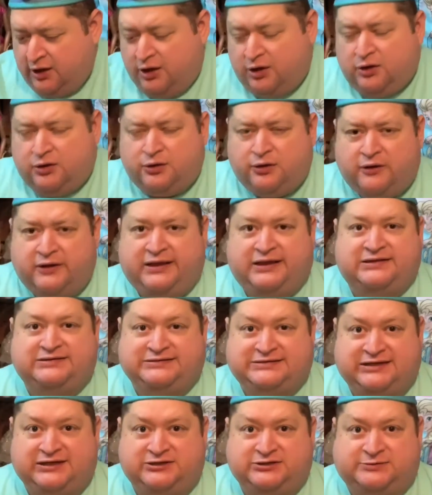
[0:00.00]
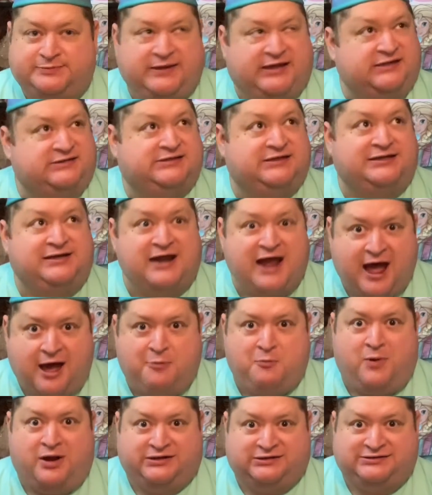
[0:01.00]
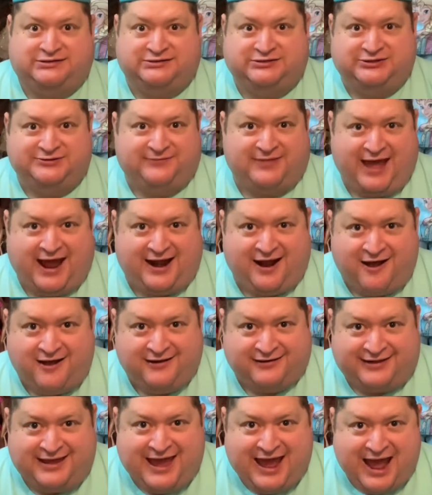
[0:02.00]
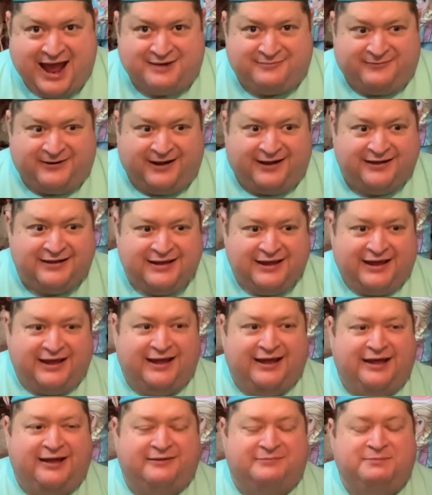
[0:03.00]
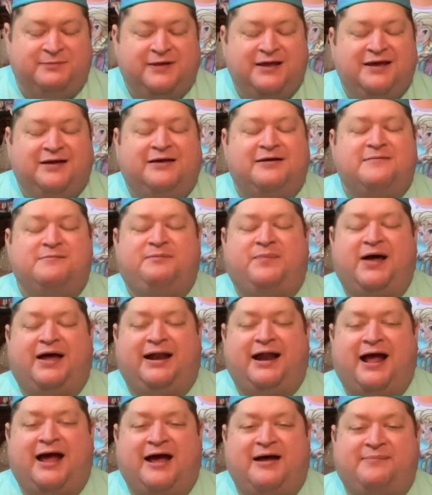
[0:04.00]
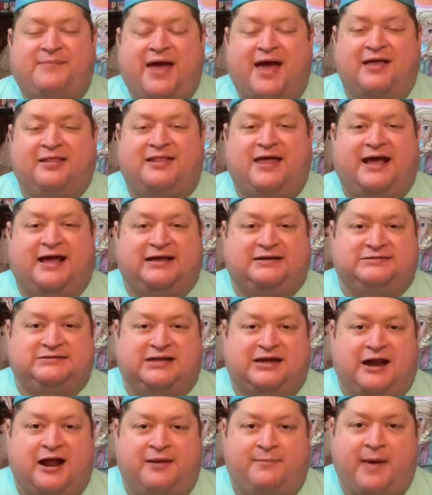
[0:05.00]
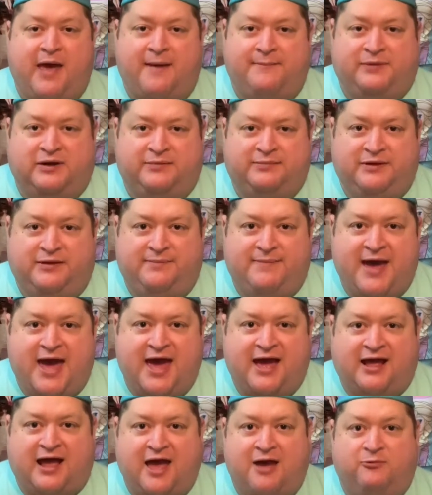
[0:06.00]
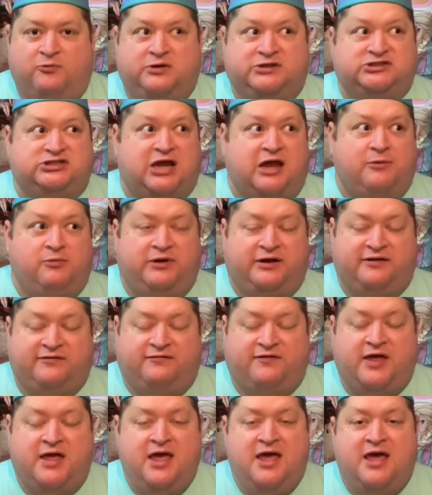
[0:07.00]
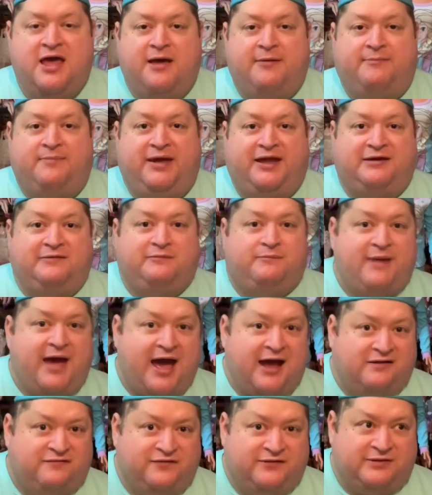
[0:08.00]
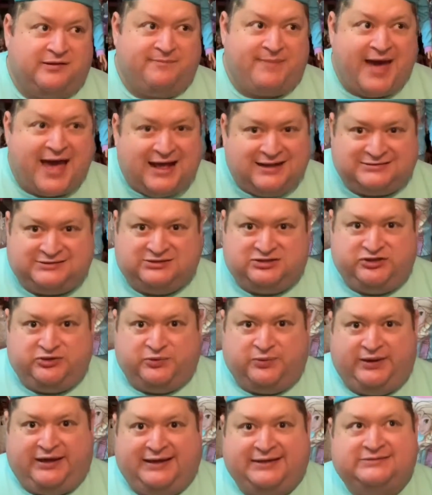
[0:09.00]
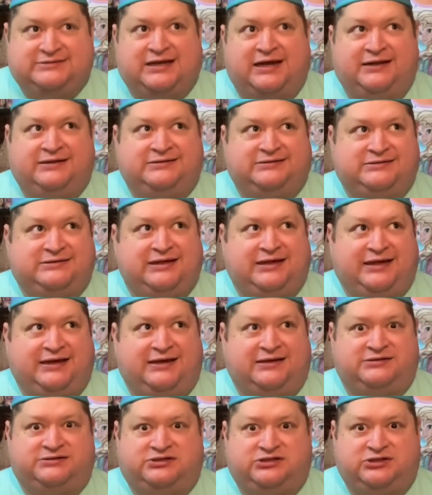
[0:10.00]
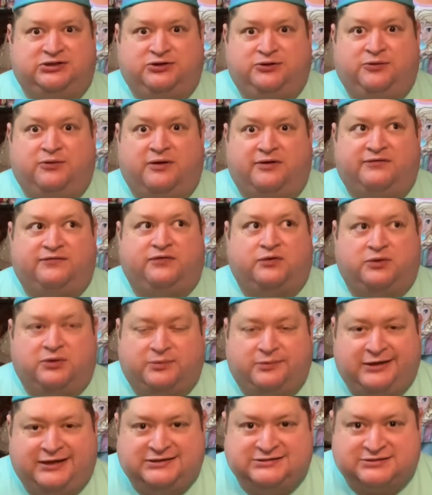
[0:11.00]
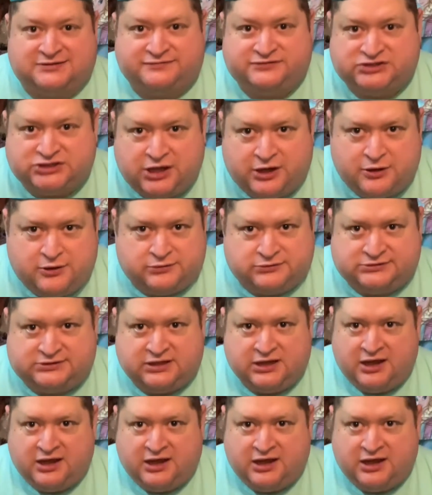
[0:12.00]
whew, excuse me, did not want to do that on camera. Um, but um, like I said, I'm happy to be back. I wish I would have been back for the past two weeks and did two full weeks of shows.